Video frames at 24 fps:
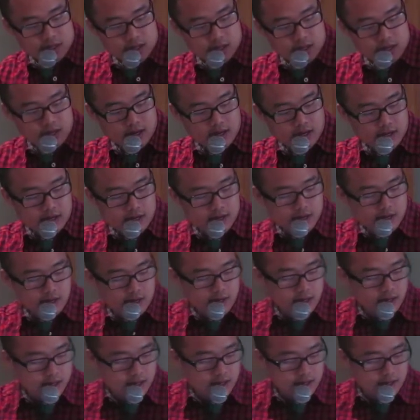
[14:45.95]
and
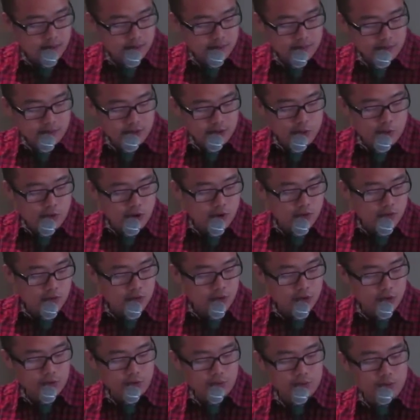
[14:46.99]
uh, you won't,
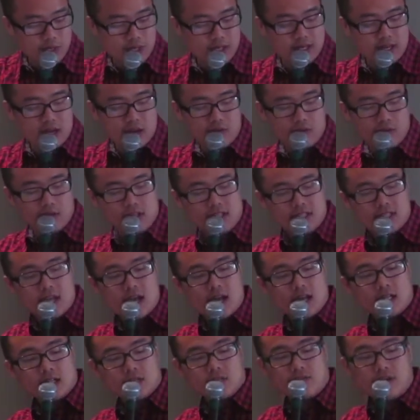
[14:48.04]
you won't be definitely
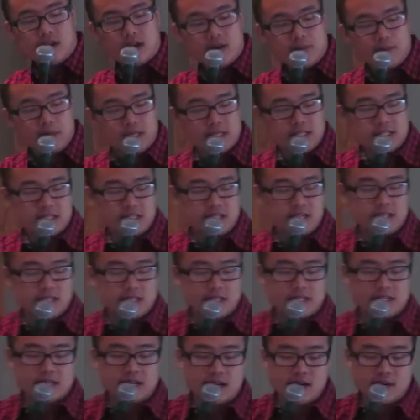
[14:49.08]
satisfied because it says in
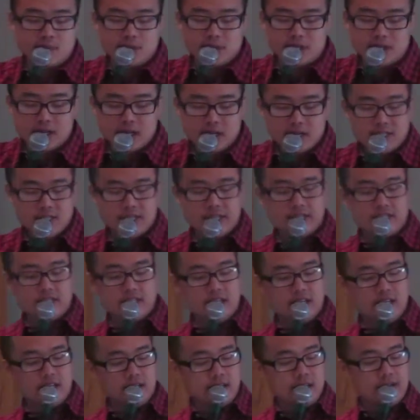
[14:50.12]
Psalms
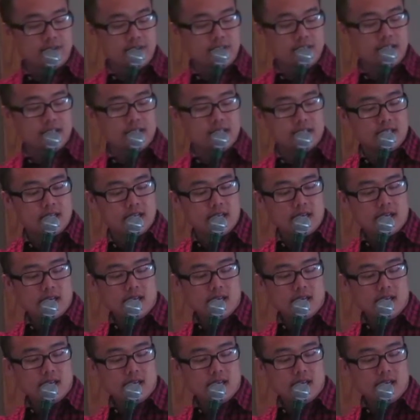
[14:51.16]
16:11 says,